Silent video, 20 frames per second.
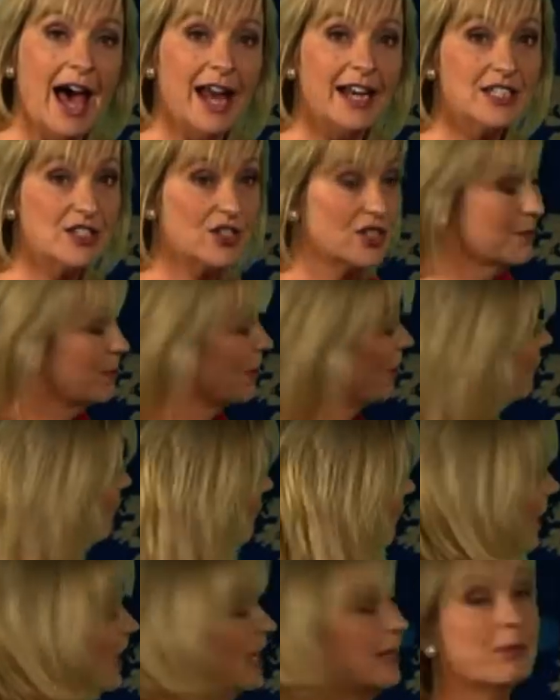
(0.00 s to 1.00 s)
And it's going to be a
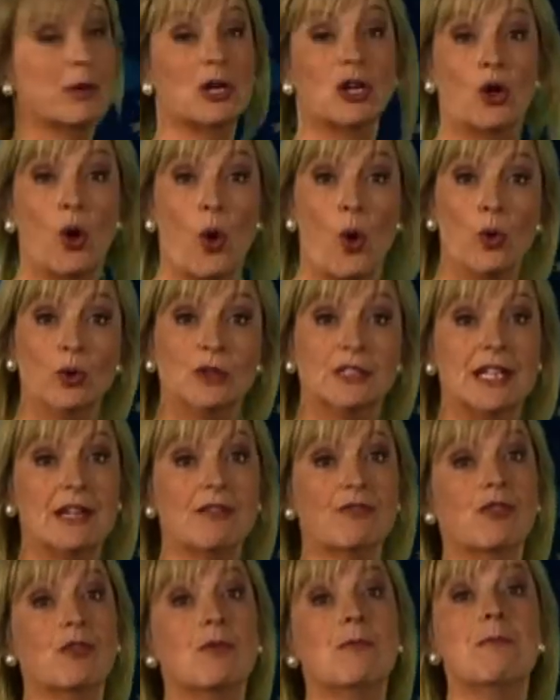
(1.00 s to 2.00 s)
fine but a cold
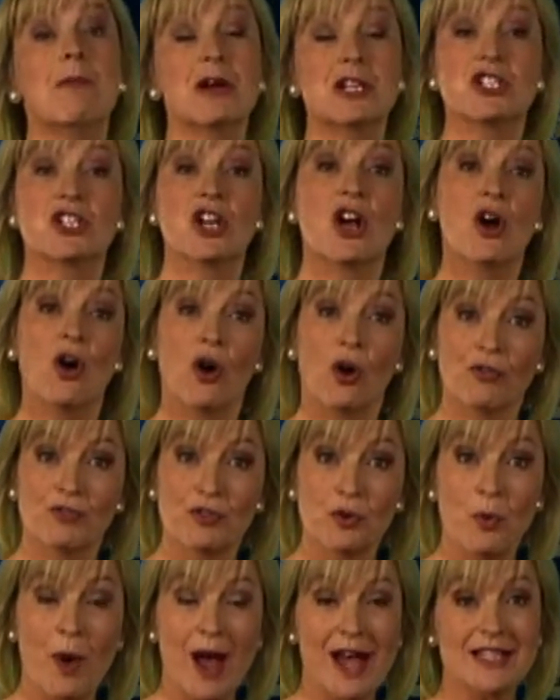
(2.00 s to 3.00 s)
day for much
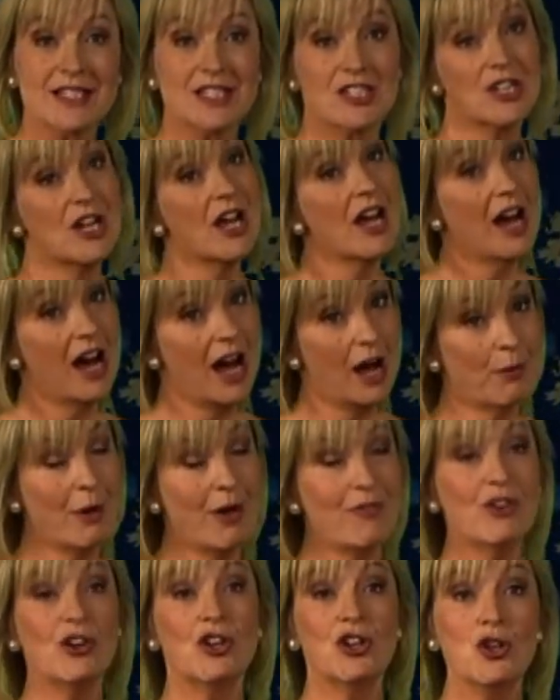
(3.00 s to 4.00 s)
of the west.
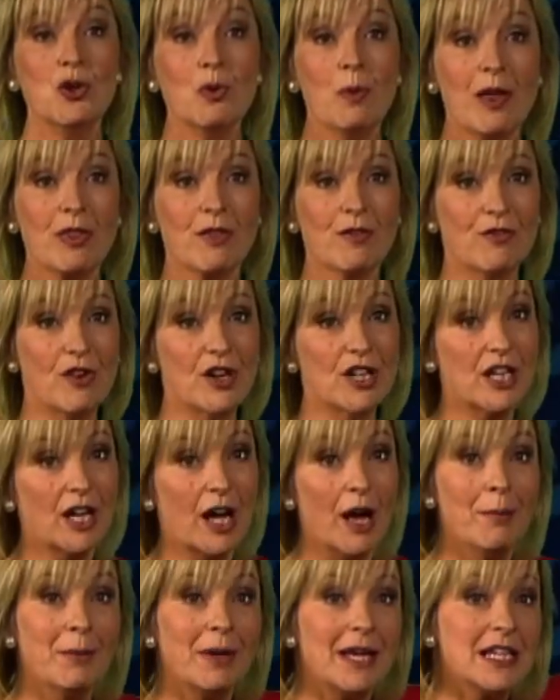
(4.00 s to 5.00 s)
However, a new weather front
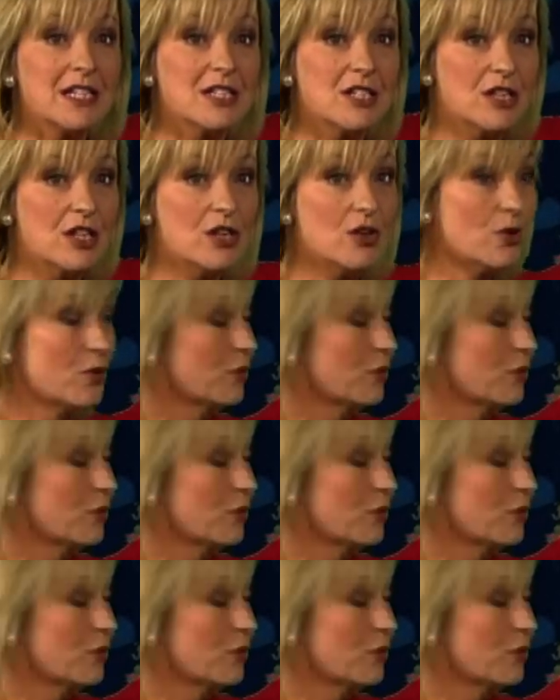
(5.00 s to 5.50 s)
coming into the